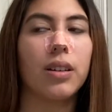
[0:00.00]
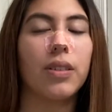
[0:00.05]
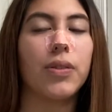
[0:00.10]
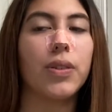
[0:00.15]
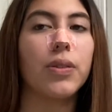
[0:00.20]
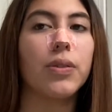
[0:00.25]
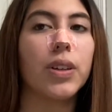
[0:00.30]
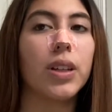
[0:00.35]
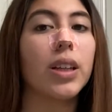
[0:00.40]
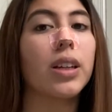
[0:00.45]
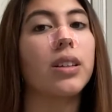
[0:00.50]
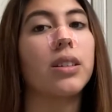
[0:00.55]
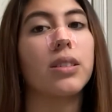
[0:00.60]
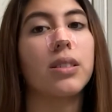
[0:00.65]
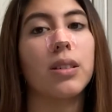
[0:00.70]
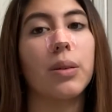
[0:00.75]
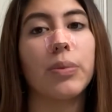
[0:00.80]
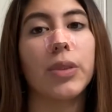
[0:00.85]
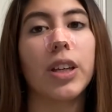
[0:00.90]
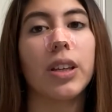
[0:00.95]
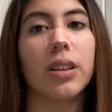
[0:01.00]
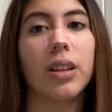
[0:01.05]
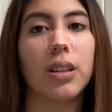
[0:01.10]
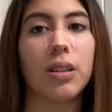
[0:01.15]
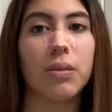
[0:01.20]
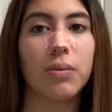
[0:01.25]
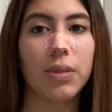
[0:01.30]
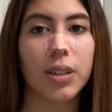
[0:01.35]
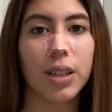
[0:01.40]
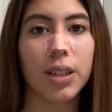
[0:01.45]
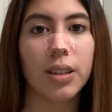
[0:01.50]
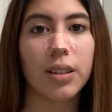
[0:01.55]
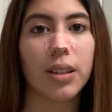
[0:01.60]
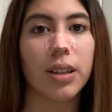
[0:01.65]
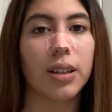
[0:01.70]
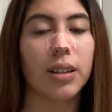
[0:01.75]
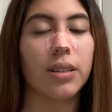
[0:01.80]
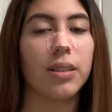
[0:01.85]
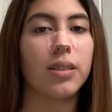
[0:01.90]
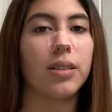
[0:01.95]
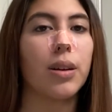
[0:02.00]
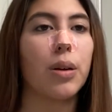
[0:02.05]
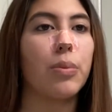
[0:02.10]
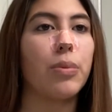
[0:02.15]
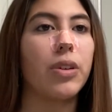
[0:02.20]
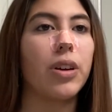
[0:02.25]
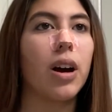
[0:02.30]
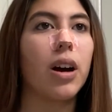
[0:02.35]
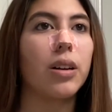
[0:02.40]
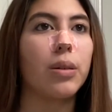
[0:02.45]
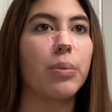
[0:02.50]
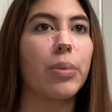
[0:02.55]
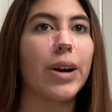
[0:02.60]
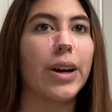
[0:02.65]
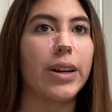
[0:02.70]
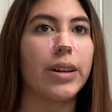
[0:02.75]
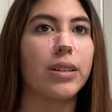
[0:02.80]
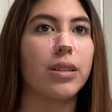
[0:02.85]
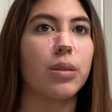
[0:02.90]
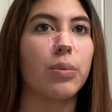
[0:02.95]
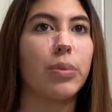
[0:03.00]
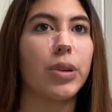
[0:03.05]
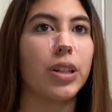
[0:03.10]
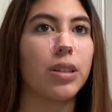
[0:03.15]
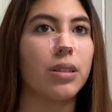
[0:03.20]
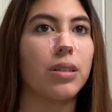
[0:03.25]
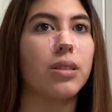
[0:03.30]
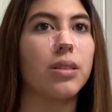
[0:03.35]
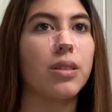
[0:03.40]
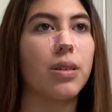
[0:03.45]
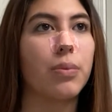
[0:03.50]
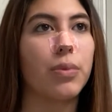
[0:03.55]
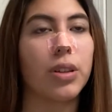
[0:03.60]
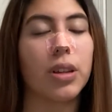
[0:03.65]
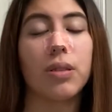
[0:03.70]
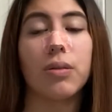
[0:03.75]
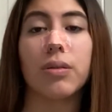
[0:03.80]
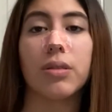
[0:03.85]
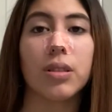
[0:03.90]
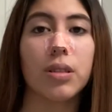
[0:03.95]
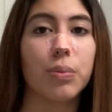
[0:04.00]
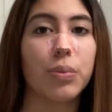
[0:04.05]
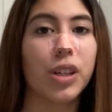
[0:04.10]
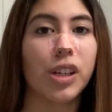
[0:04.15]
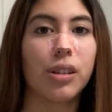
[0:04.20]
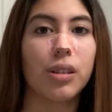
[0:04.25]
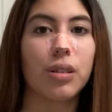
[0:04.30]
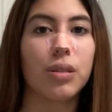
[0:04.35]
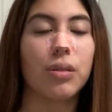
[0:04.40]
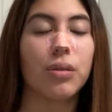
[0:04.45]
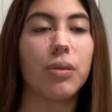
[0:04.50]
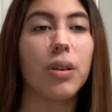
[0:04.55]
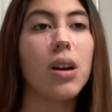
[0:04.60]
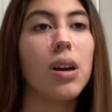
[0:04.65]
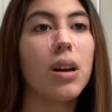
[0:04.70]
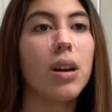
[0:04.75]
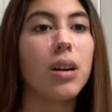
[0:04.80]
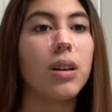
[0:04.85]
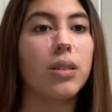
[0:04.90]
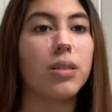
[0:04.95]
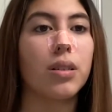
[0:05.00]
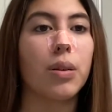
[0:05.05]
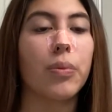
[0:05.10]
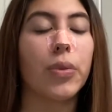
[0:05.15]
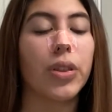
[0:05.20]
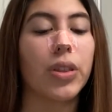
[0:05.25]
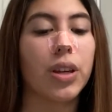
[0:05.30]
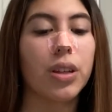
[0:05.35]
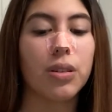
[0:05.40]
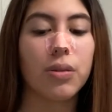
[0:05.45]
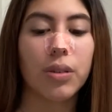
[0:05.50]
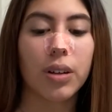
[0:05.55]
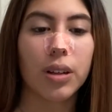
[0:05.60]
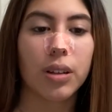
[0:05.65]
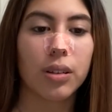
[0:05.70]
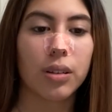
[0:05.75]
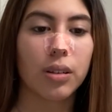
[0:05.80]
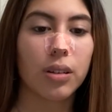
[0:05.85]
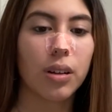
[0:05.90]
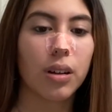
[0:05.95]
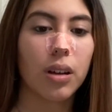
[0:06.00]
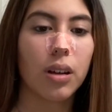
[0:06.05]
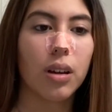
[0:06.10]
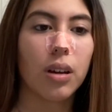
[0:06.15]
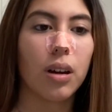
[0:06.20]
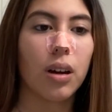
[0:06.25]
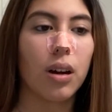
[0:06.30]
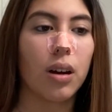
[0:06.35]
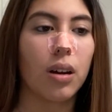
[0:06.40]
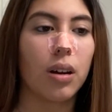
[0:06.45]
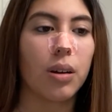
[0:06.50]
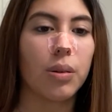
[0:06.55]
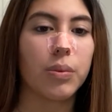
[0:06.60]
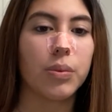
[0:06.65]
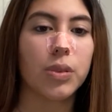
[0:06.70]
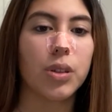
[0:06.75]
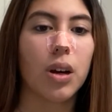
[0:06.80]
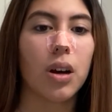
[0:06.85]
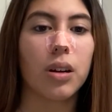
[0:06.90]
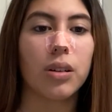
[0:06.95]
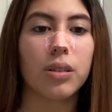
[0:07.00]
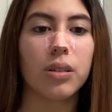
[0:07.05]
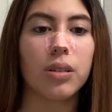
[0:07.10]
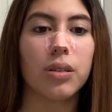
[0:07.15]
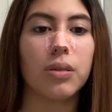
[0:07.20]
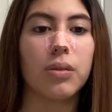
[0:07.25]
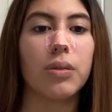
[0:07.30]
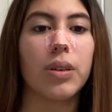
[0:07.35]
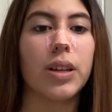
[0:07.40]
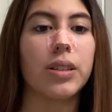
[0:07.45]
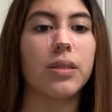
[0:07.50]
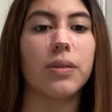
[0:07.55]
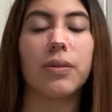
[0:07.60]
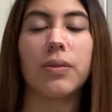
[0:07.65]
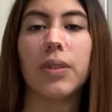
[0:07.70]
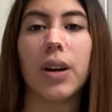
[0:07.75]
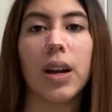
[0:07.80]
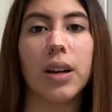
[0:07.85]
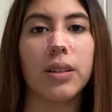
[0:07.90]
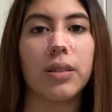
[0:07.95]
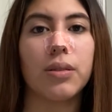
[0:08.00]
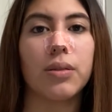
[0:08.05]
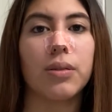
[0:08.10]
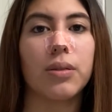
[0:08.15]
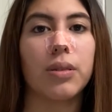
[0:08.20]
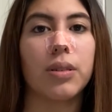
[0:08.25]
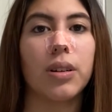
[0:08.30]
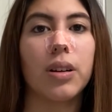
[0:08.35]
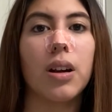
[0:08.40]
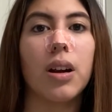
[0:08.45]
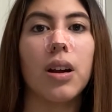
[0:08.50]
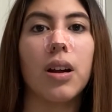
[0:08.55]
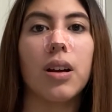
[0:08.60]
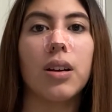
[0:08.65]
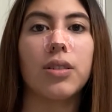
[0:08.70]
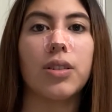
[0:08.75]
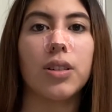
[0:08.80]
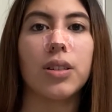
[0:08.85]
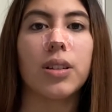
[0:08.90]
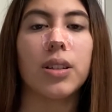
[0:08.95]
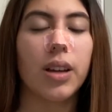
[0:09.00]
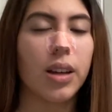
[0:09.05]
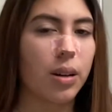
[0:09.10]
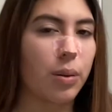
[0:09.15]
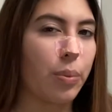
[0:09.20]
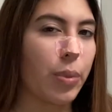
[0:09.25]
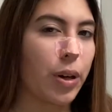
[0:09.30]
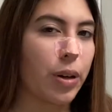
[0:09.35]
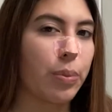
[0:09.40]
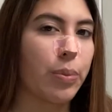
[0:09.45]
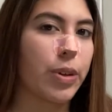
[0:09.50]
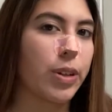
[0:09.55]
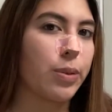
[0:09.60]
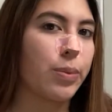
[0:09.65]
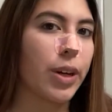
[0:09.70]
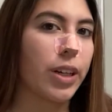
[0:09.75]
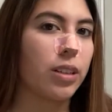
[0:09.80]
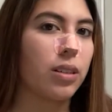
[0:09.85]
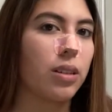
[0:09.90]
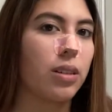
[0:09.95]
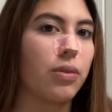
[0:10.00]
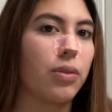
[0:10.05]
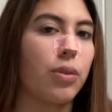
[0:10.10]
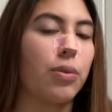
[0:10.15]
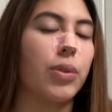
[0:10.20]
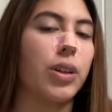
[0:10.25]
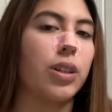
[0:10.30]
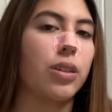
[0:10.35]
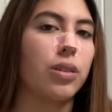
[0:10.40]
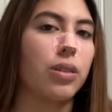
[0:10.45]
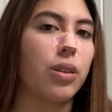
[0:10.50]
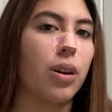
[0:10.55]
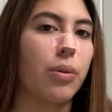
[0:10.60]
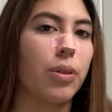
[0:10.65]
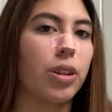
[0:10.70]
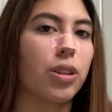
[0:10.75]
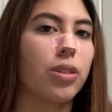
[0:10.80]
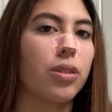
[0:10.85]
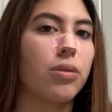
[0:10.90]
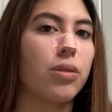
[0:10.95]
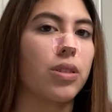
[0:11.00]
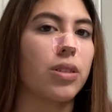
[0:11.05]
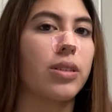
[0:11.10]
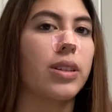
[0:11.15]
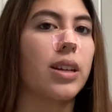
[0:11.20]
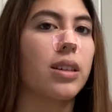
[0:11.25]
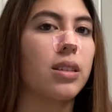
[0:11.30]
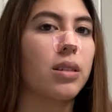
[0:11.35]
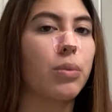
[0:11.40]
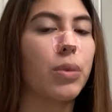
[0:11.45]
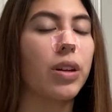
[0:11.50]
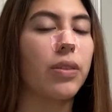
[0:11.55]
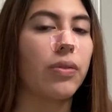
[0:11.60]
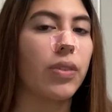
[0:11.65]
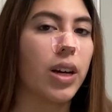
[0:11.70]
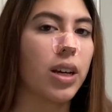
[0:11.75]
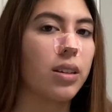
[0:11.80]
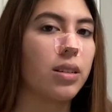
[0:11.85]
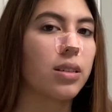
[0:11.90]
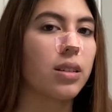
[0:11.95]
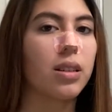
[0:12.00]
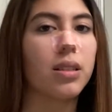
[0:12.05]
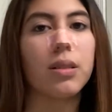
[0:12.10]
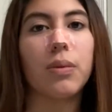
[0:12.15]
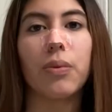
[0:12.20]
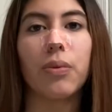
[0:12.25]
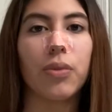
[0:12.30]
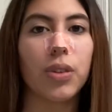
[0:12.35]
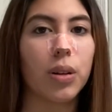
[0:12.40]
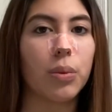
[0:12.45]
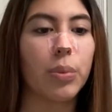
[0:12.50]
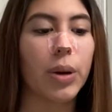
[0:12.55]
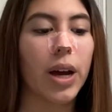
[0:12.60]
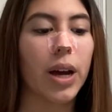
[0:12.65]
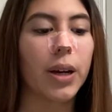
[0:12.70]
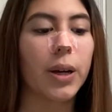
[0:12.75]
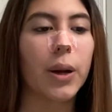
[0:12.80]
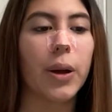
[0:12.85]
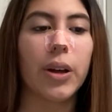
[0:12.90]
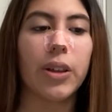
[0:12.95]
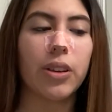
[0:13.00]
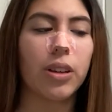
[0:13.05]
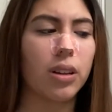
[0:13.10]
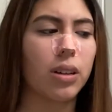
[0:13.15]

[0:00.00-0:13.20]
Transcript: If you feel like it's something that you need, like an unbiased opinion, someone that you can speak to, someone that you can talk to as a friend, or just to get a better perspective of what you're going through and just get some advice, get some feedback, I